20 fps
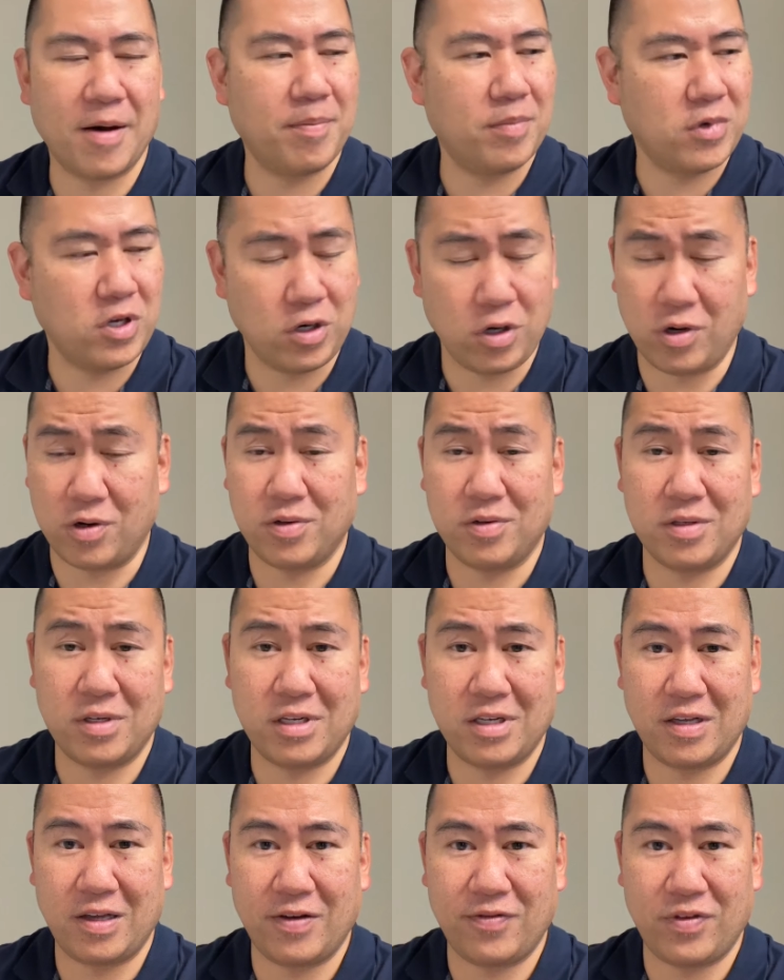
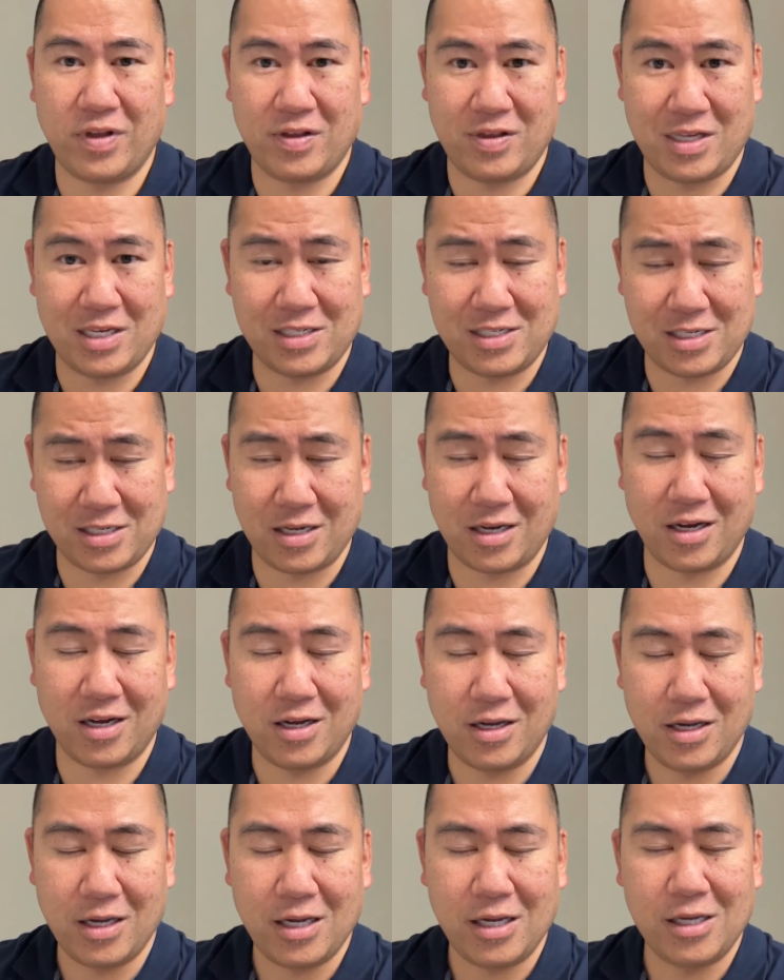if this is a
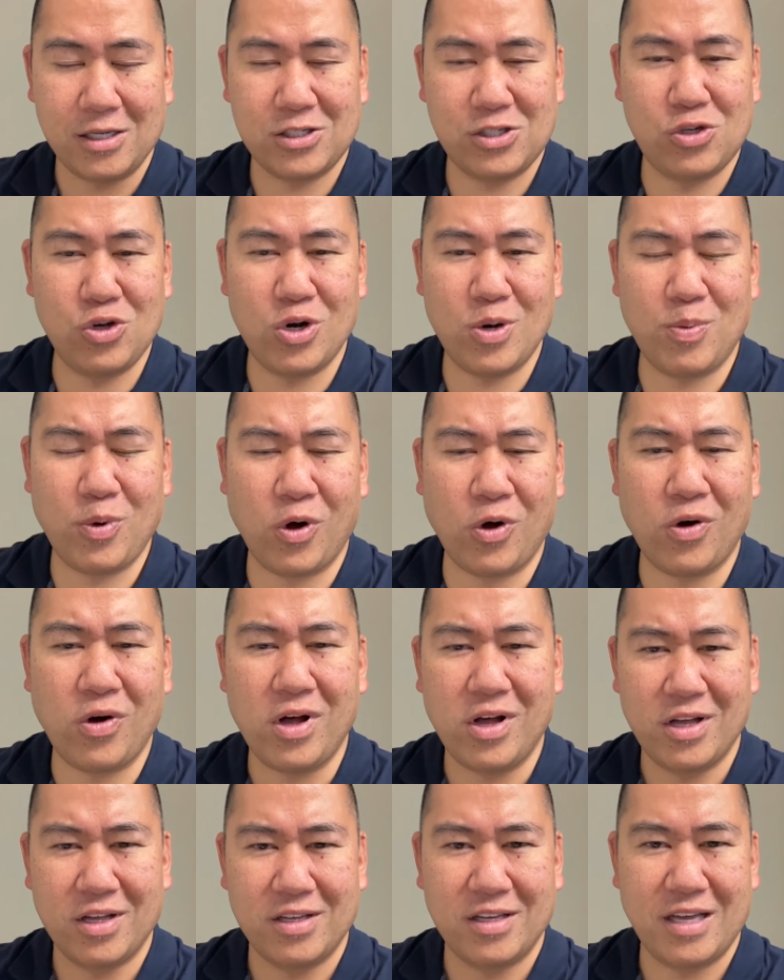suitable,